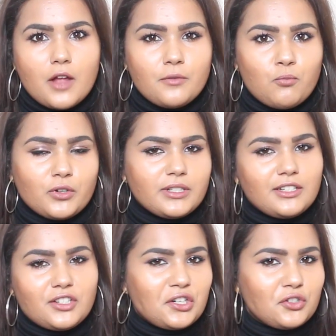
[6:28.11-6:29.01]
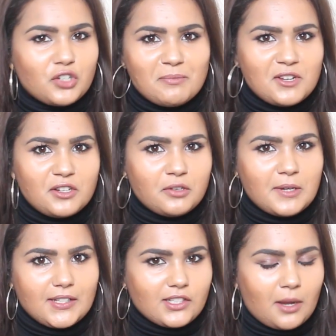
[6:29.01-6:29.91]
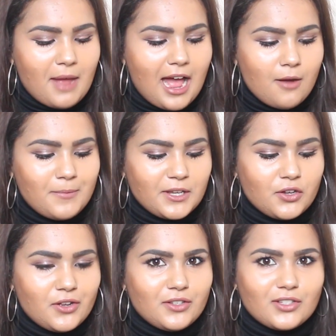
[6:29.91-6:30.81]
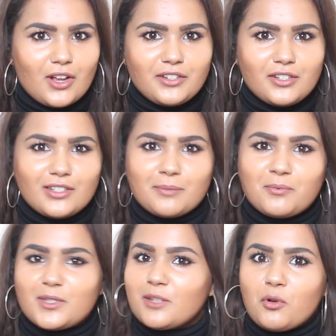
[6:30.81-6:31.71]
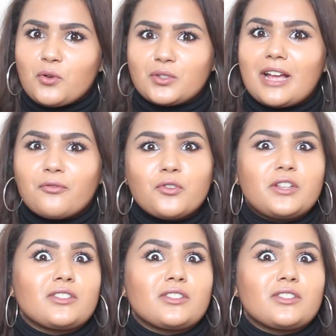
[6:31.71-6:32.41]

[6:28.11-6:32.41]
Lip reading: I wanted to contribute to it somehow because I do support Saffron.